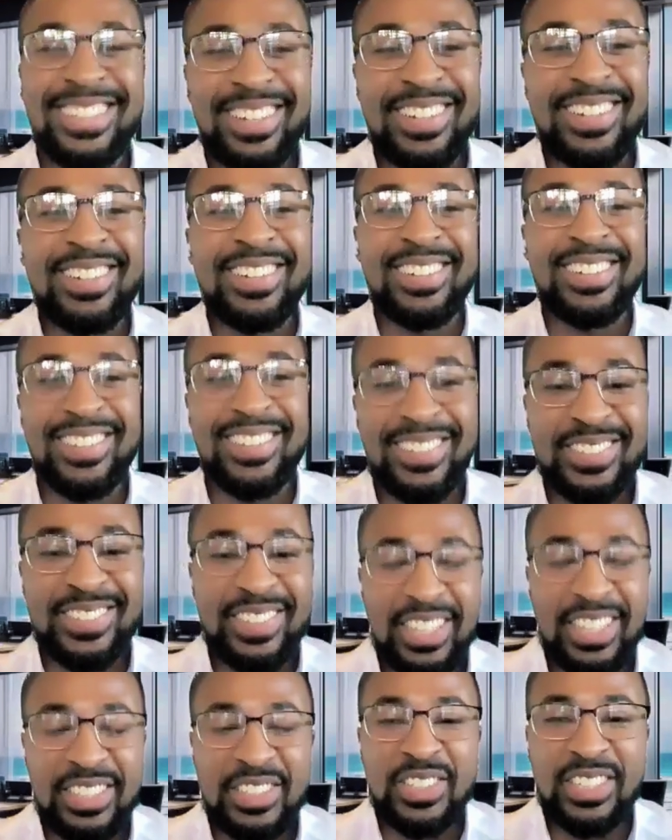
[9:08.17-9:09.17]
So
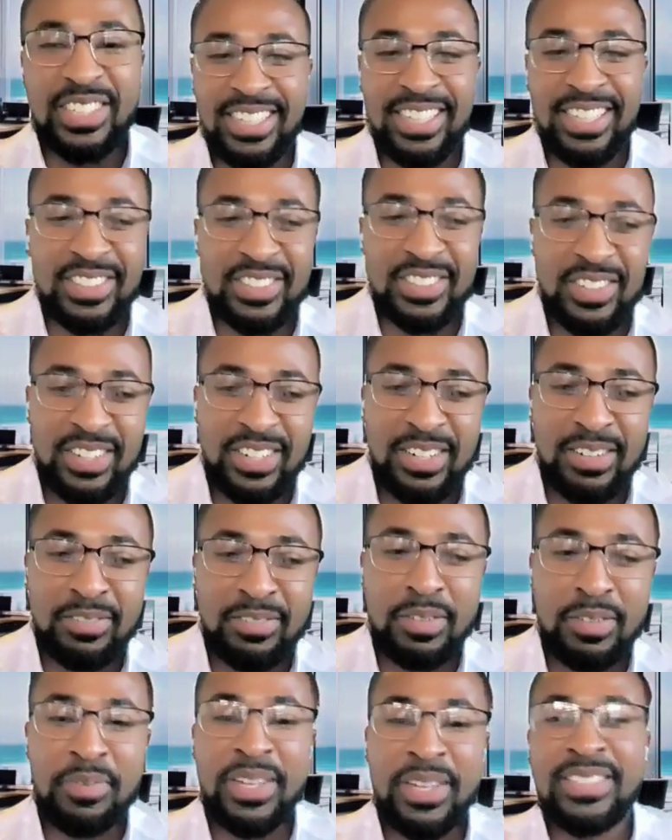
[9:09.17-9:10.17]
that yeah, that's good
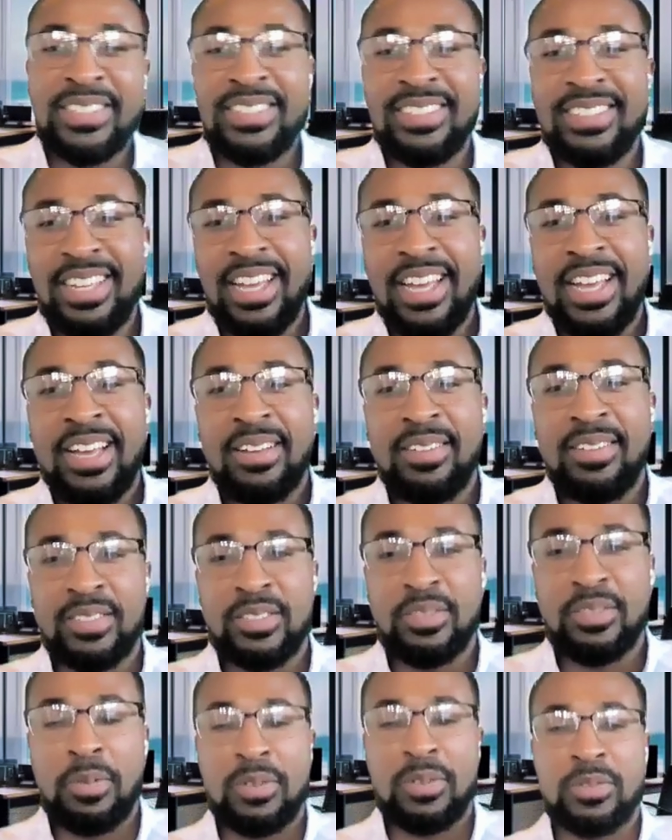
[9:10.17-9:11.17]
information to
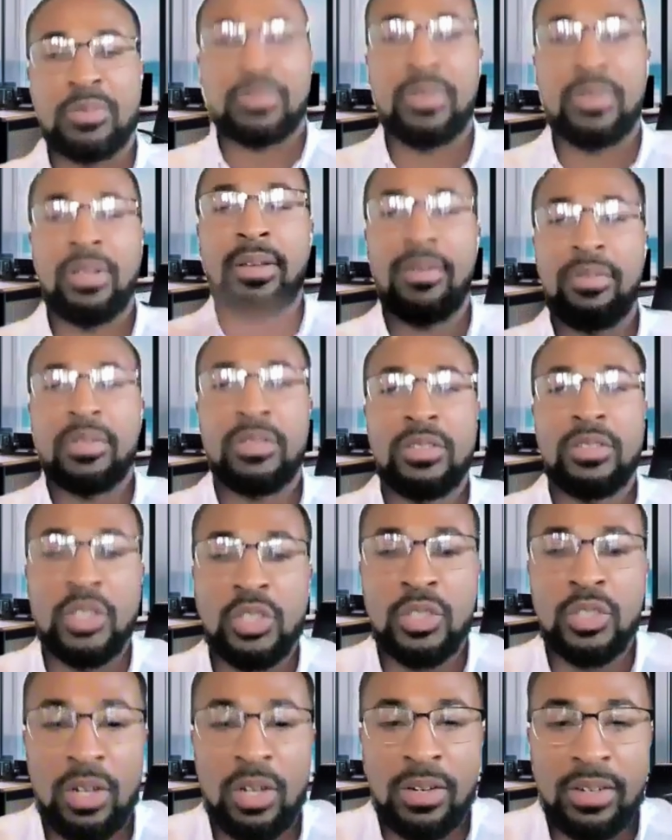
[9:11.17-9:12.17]
have, I suppose, if you're
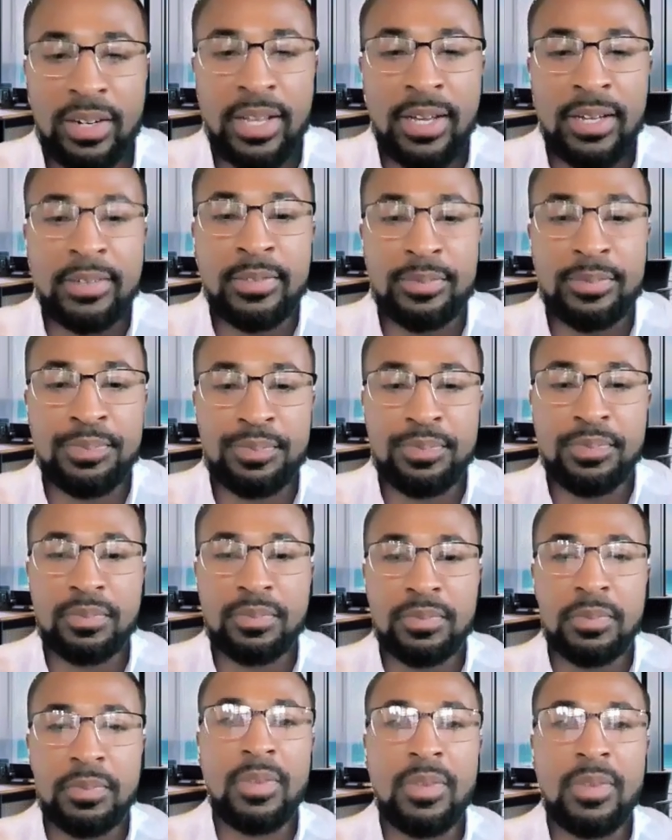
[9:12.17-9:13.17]
just starting out.
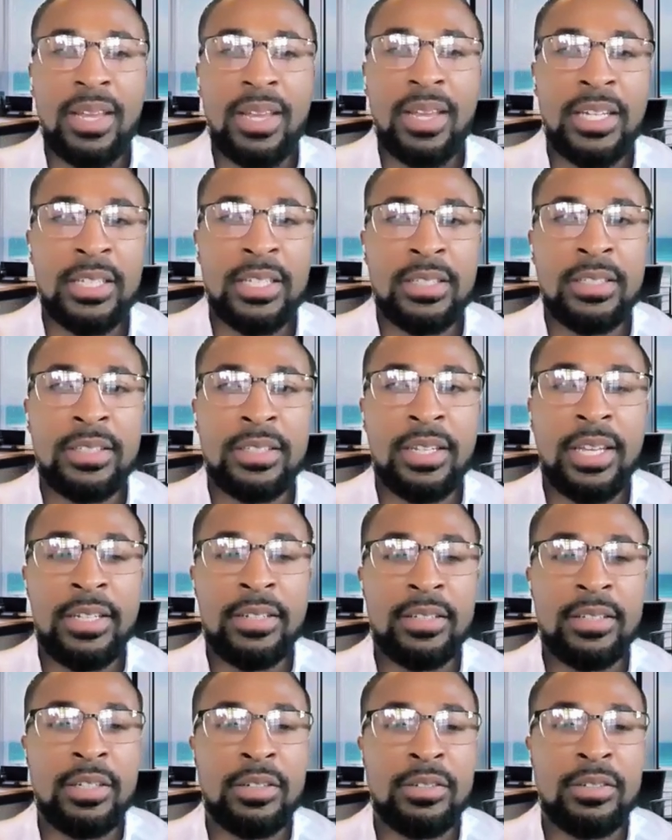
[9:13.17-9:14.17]
And
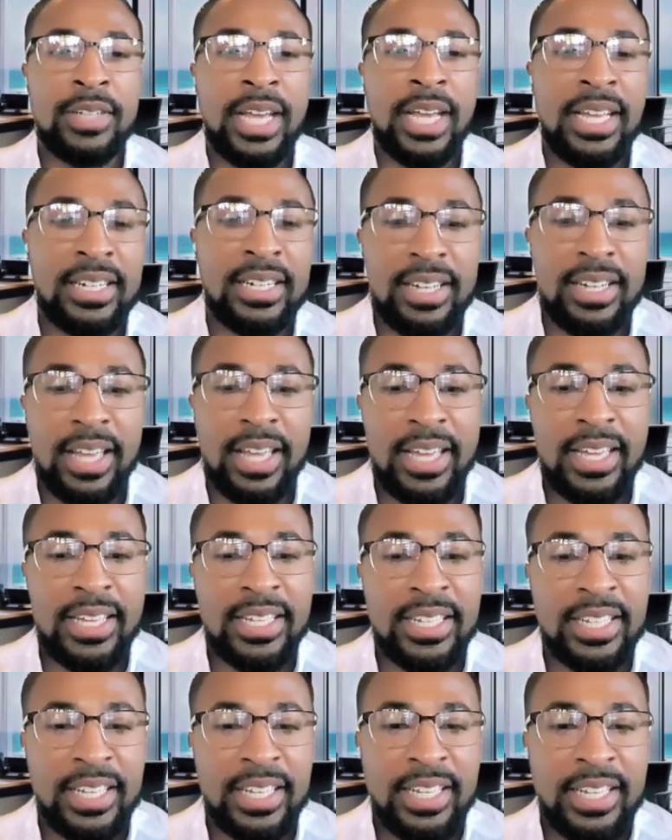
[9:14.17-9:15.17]
in your day to
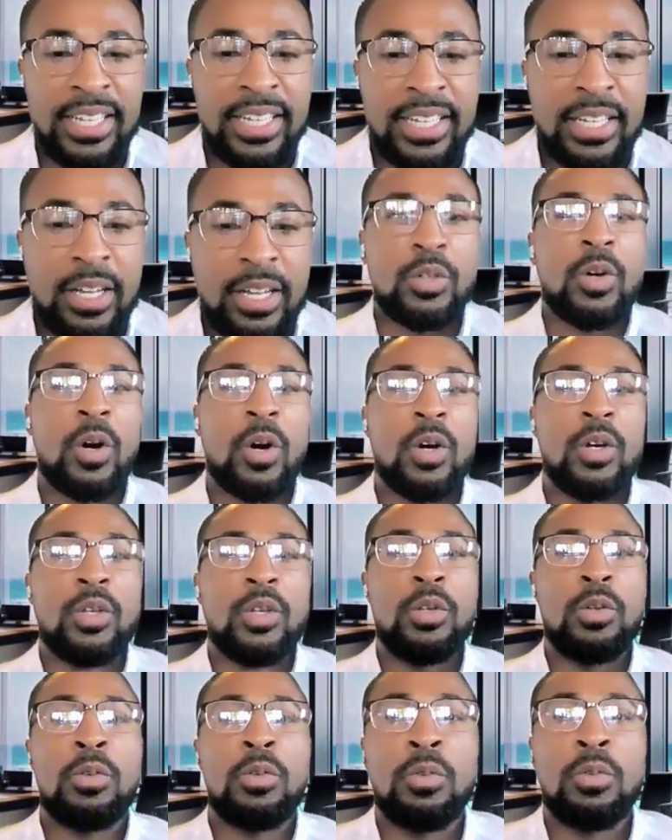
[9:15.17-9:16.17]
day, so are
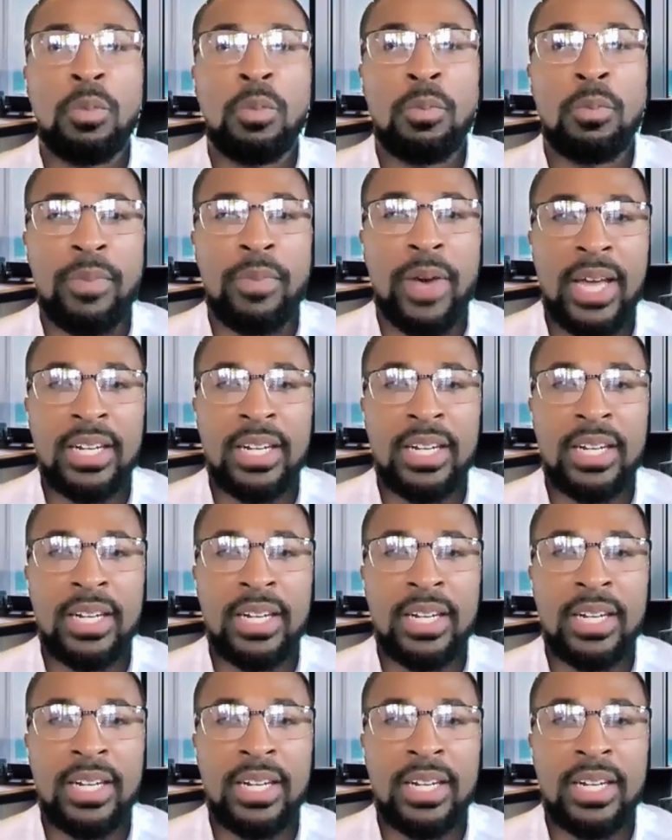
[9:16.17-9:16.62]
you